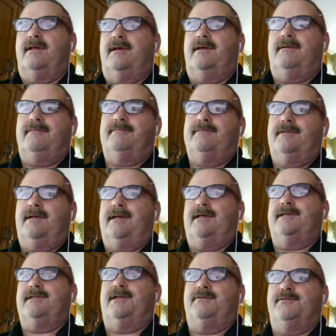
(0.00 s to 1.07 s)
I
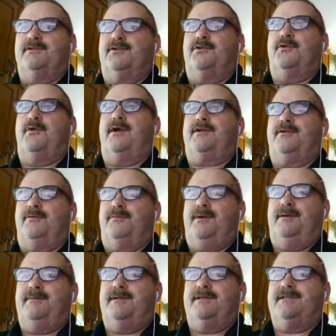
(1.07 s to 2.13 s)
guess he was the director of
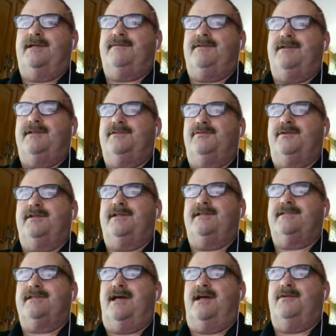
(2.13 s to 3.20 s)
public safety is what
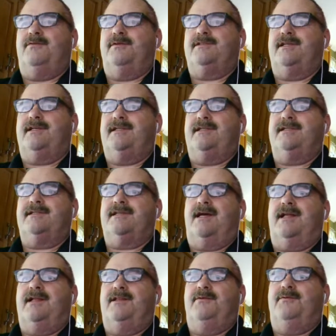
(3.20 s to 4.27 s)
his title was. He
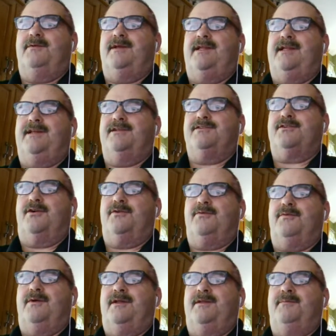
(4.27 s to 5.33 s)
decided that we needed to start
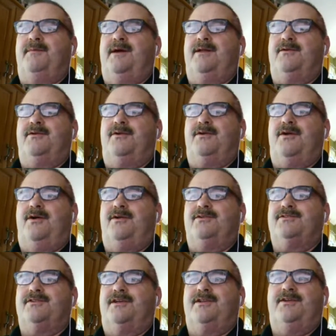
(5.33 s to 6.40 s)
running medical
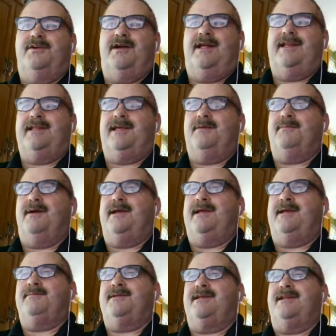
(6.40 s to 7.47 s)
calls, so I knew I had to get my
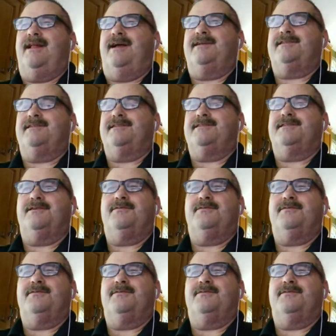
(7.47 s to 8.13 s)
EMT license.